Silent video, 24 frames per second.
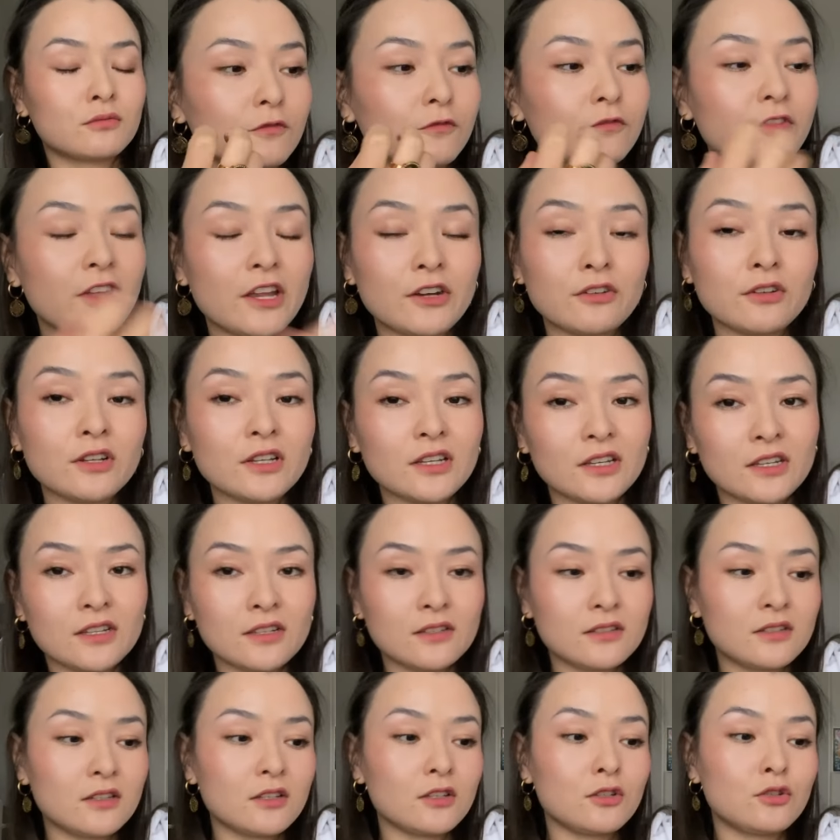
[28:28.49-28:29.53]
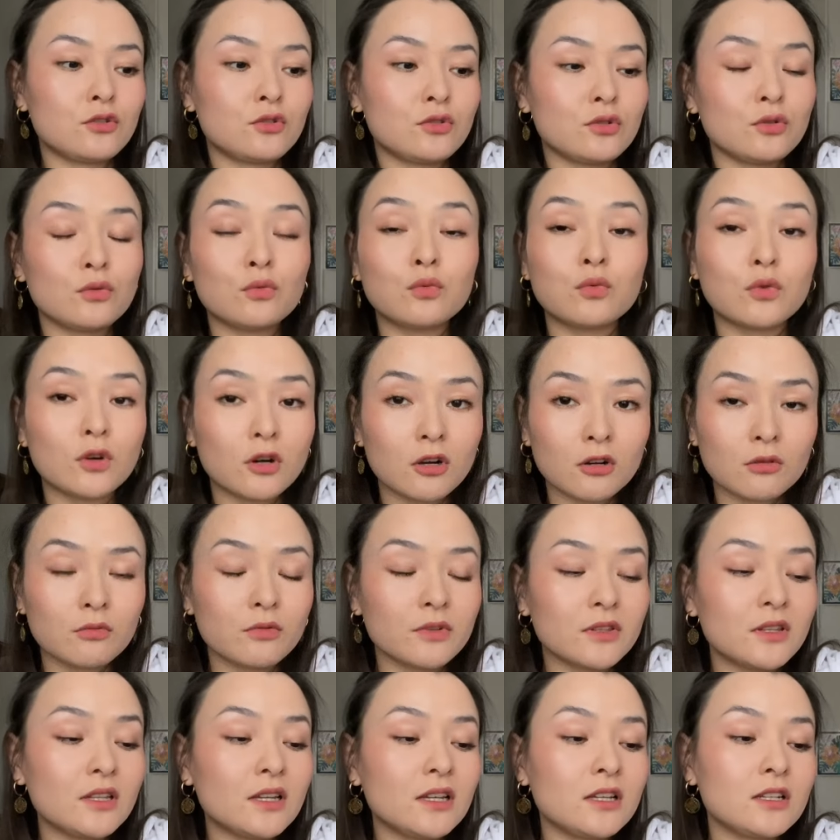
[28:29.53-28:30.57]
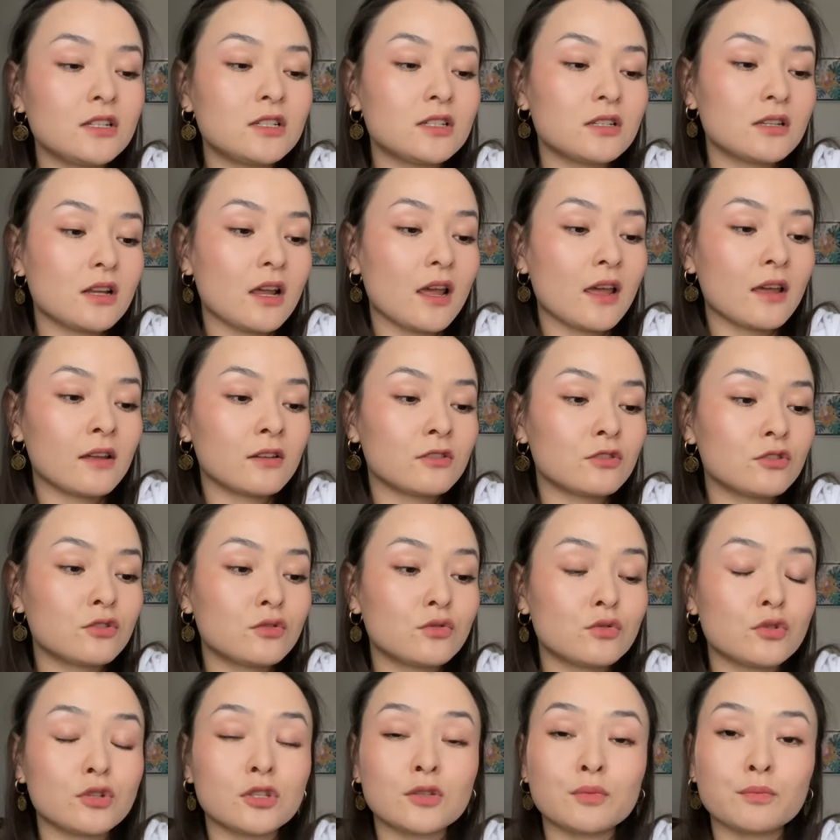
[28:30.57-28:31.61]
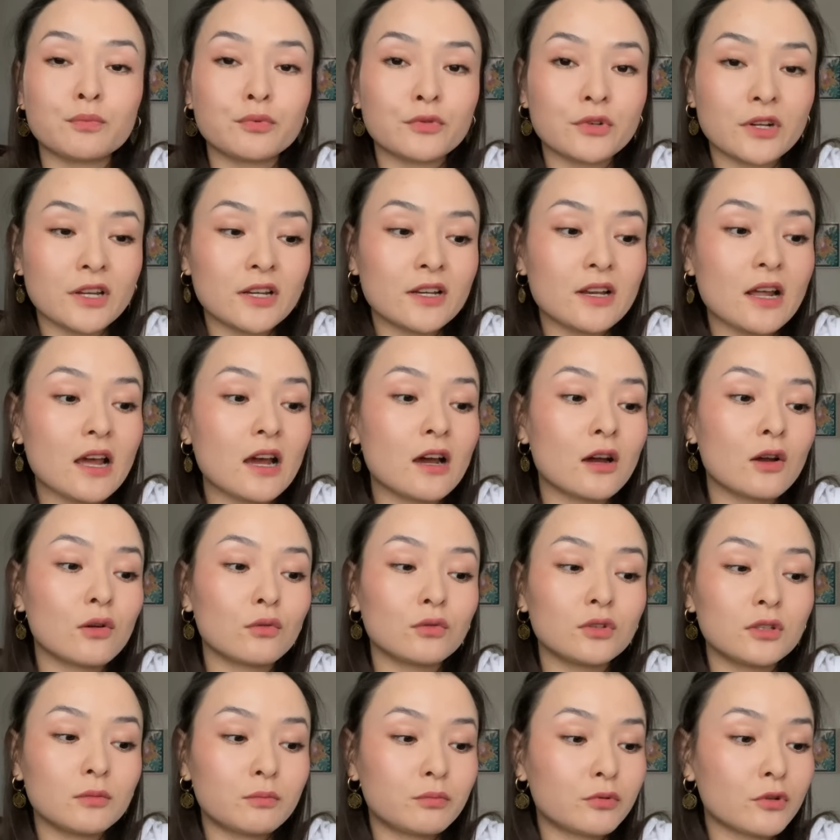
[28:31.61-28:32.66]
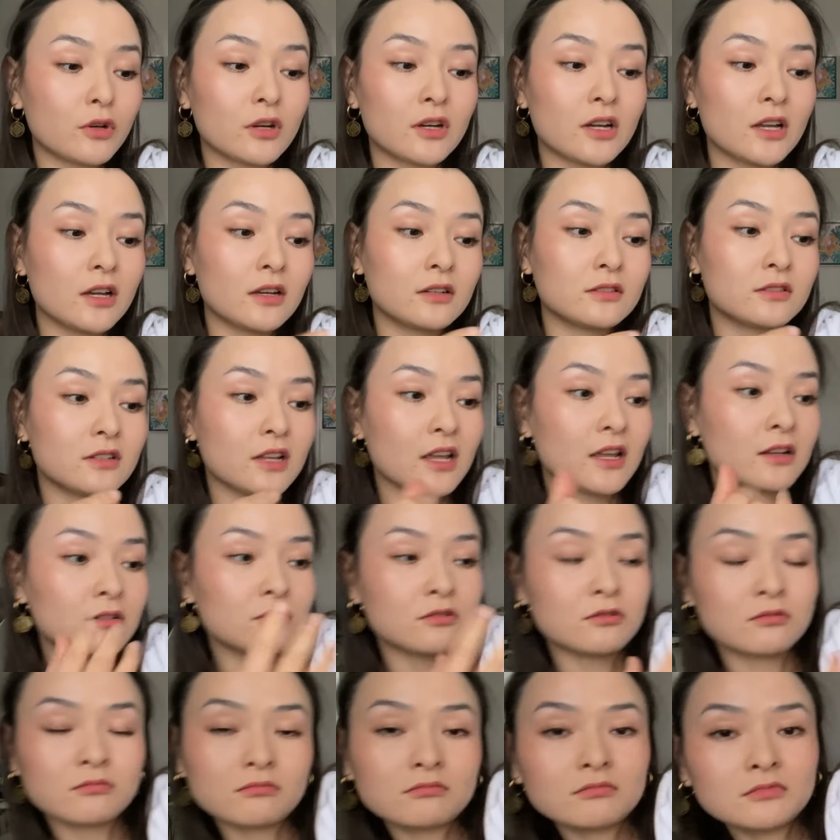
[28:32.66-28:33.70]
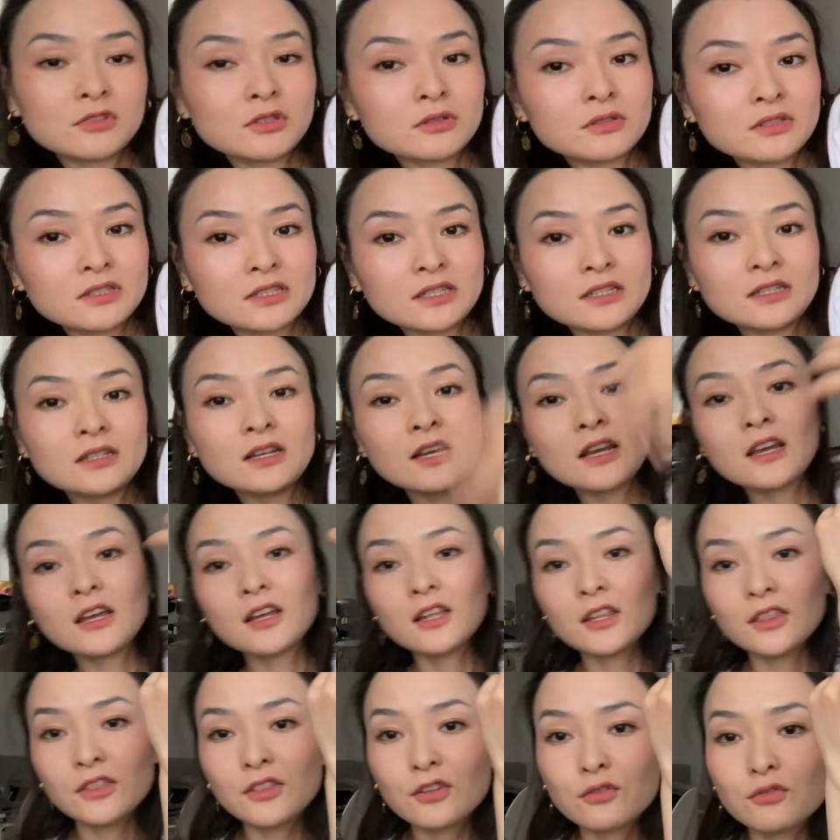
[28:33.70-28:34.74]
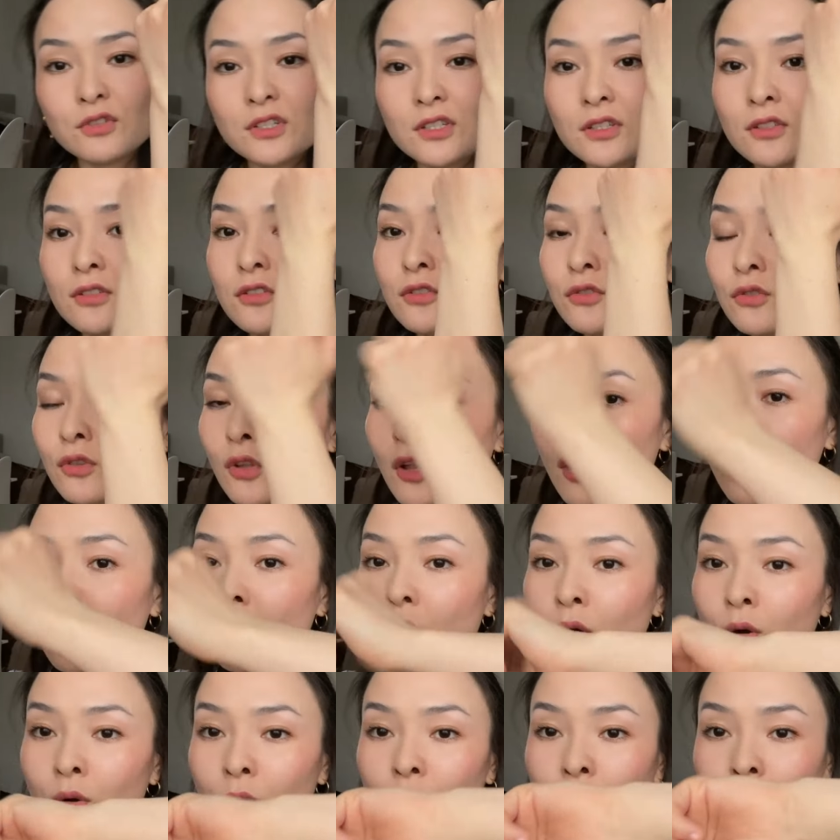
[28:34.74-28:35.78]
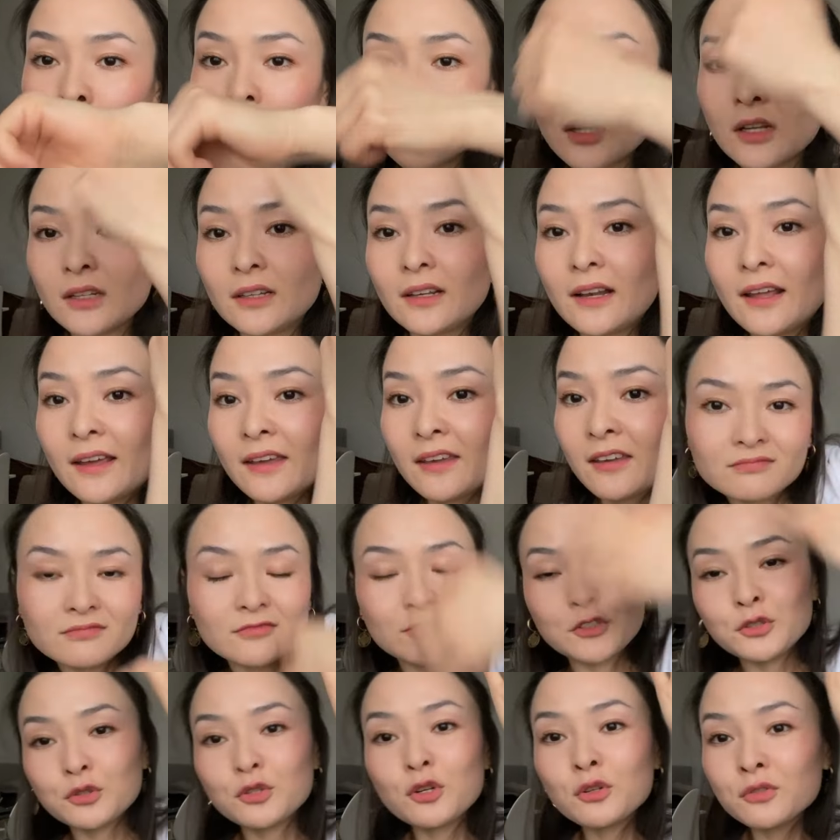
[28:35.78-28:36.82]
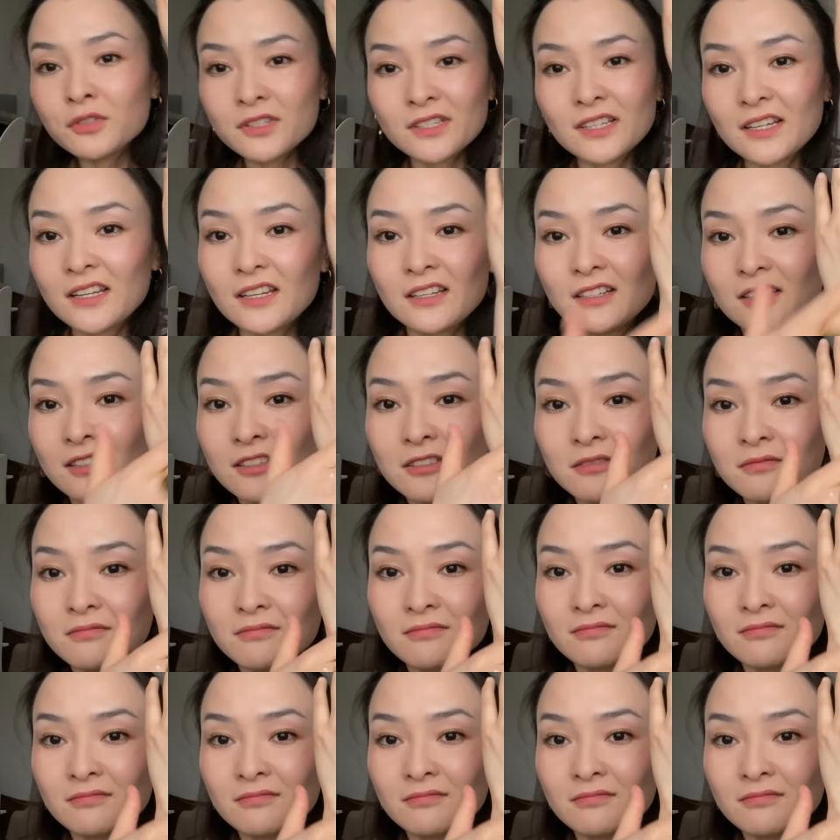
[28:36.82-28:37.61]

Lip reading: Very easy to work with it and to spread out the product. And you see, there is no, like, you don't see it.